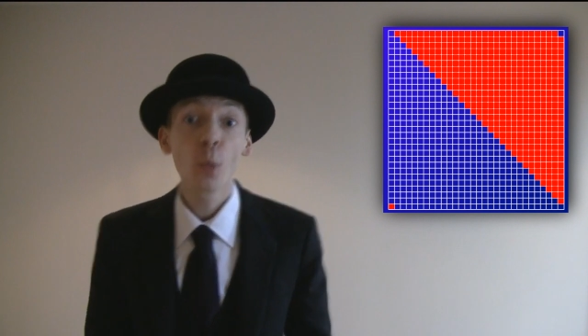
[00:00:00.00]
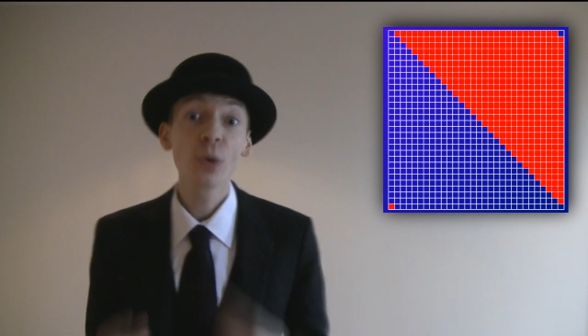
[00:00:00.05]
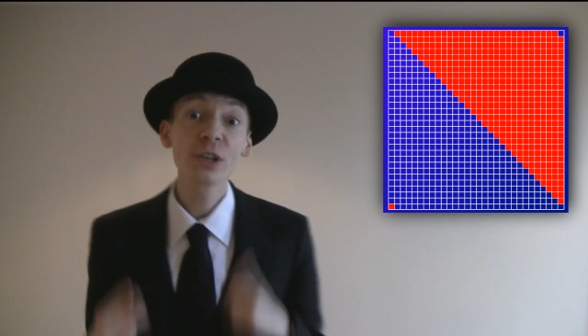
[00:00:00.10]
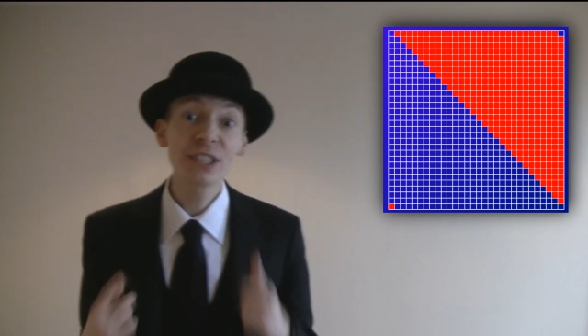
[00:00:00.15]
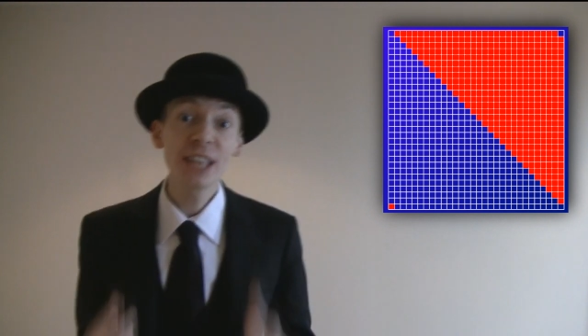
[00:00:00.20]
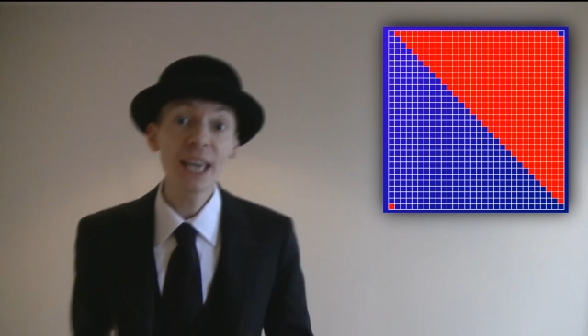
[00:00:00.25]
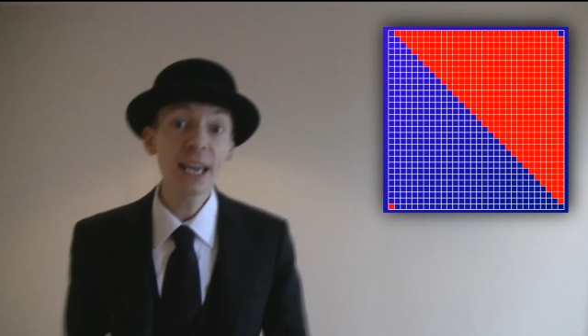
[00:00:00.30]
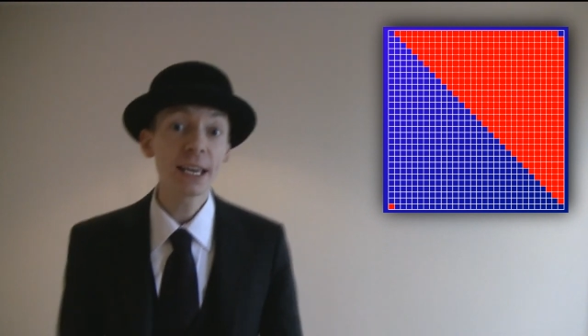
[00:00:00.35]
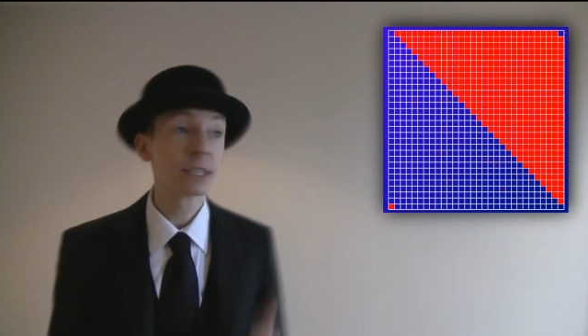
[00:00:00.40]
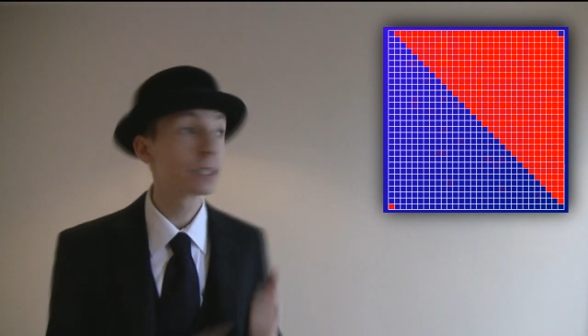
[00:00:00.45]
was
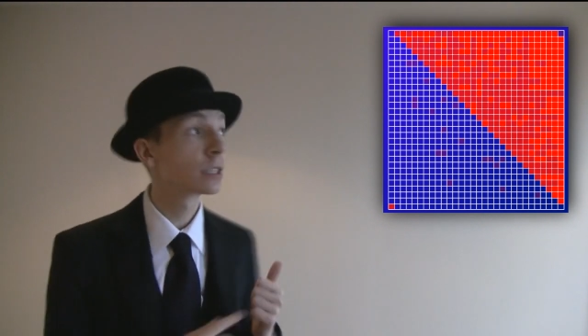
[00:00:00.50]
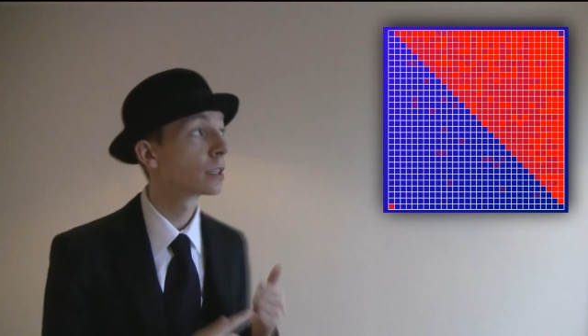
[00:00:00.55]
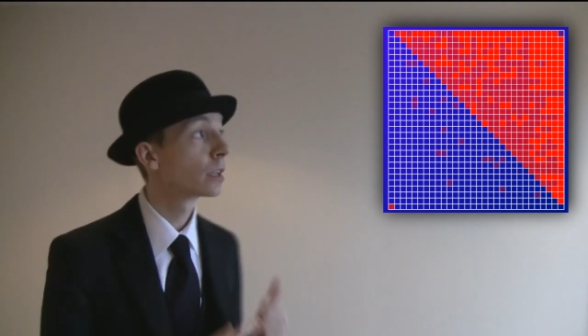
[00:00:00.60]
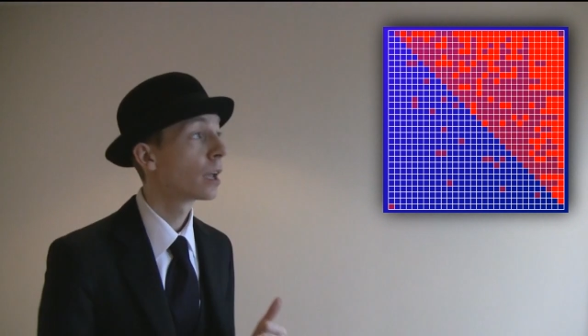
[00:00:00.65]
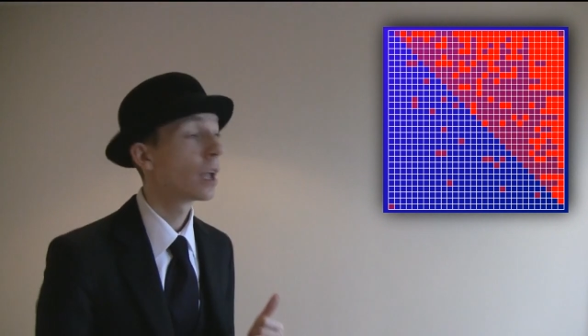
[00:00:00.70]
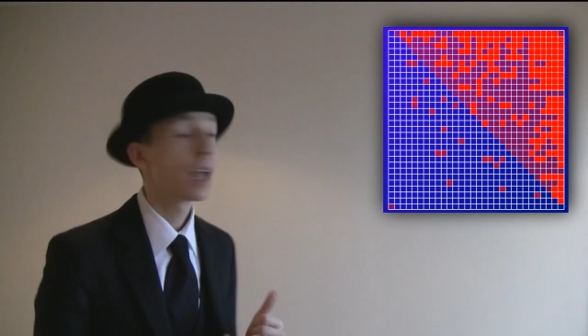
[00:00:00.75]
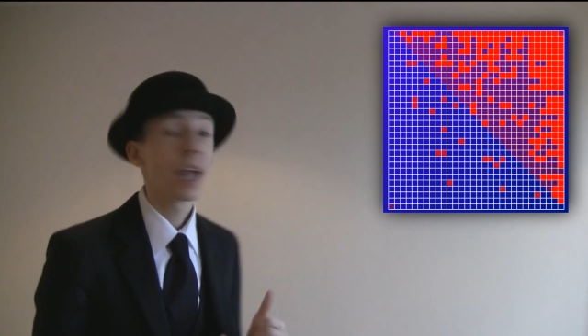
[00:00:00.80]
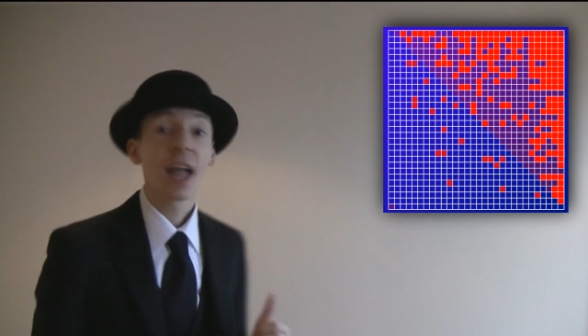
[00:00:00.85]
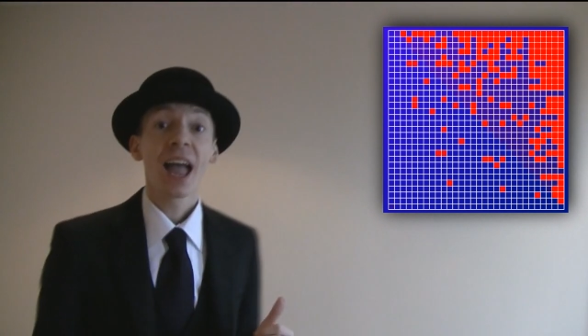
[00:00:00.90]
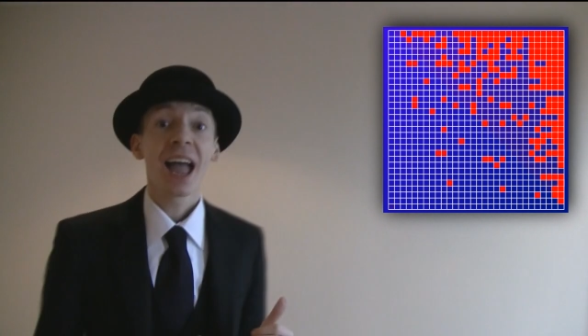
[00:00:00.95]
this.
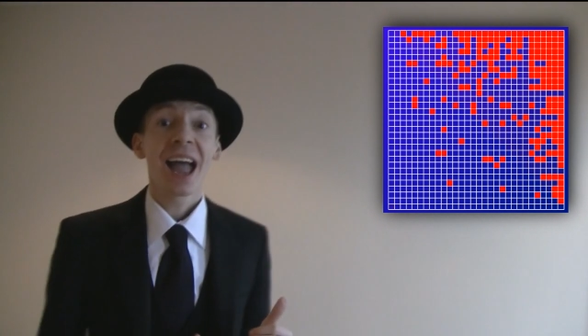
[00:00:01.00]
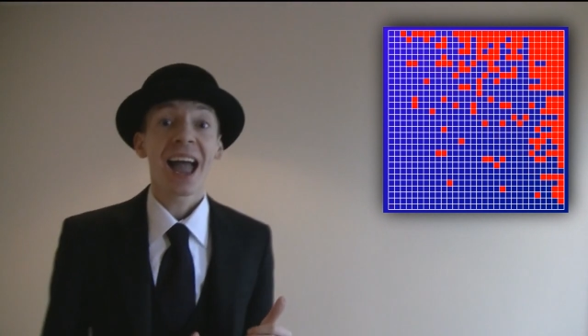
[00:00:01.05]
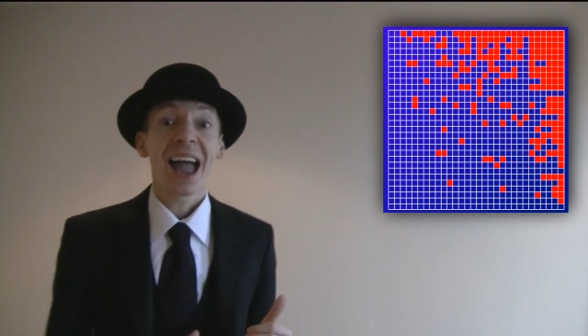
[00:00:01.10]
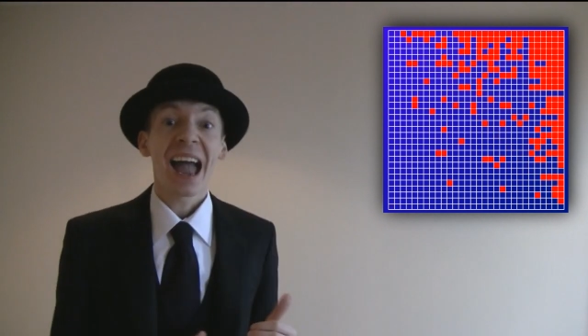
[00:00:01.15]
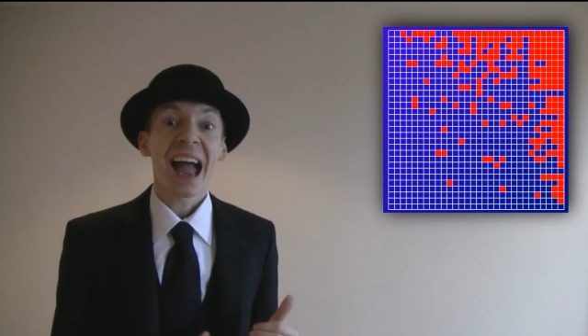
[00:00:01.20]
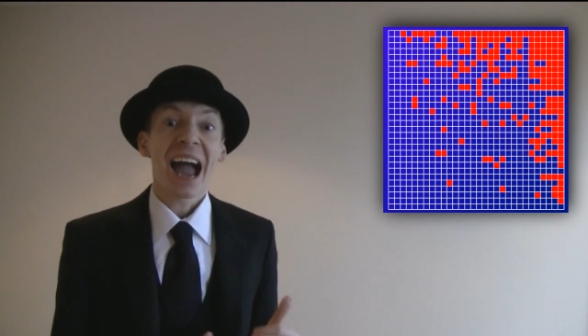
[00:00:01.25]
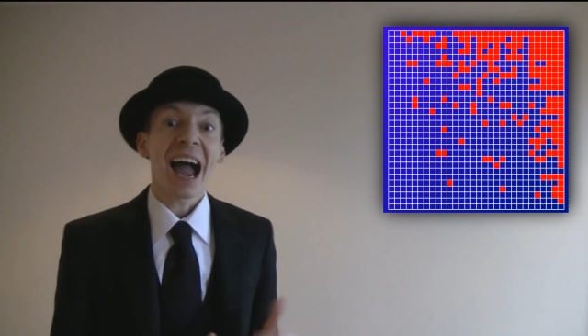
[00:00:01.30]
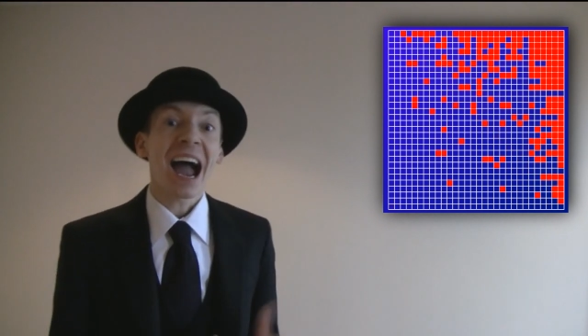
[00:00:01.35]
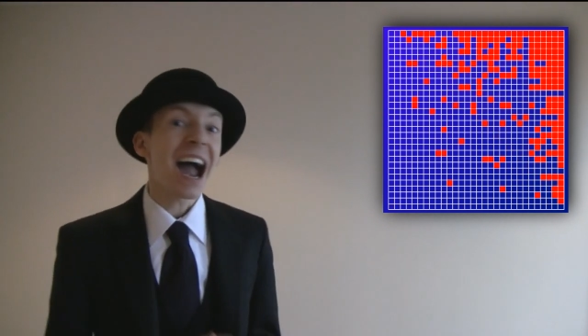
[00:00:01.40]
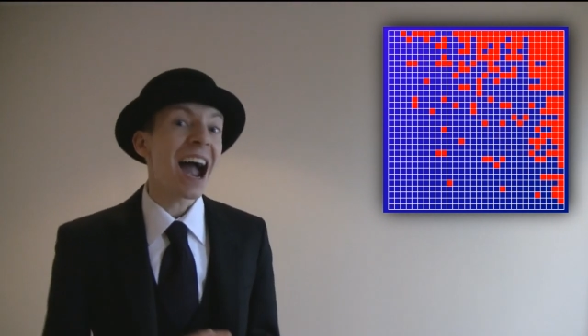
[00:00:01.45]

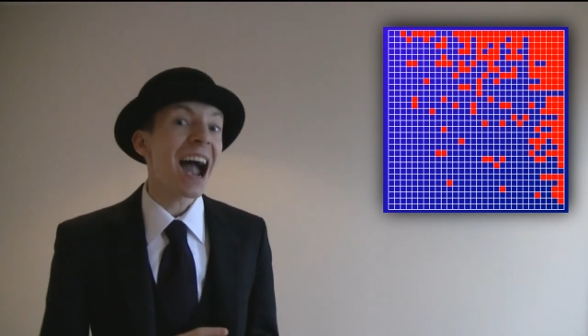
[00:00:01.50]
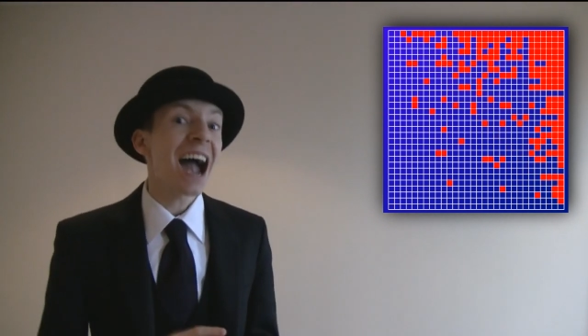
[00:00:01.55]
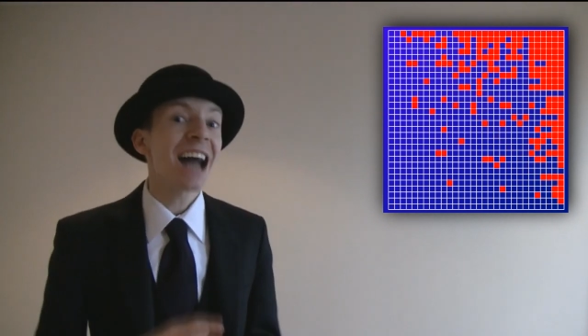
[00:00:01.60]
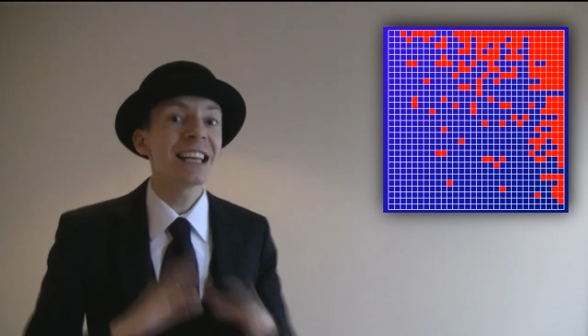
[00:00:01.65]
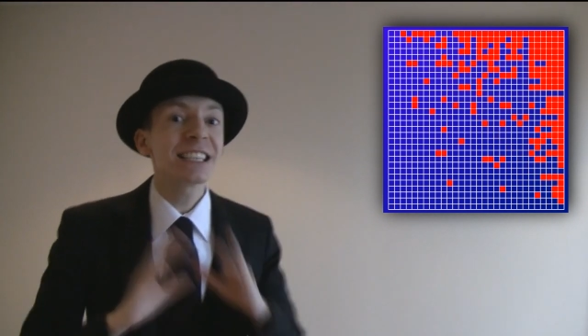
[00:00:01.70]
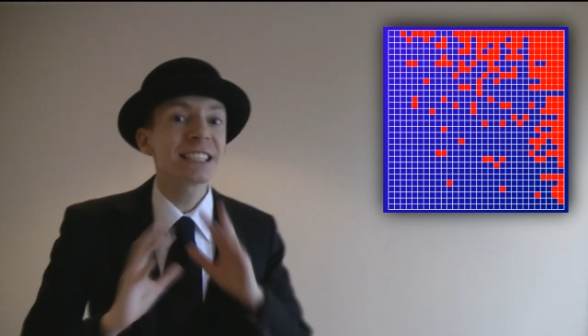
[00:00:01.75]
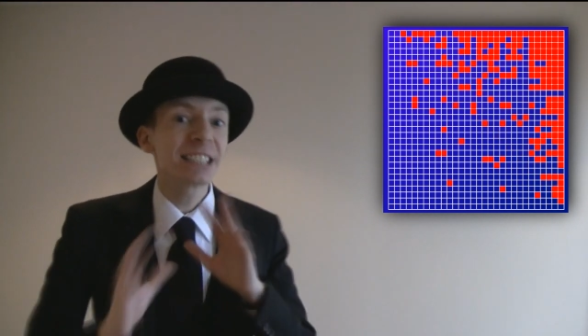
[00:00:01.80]
And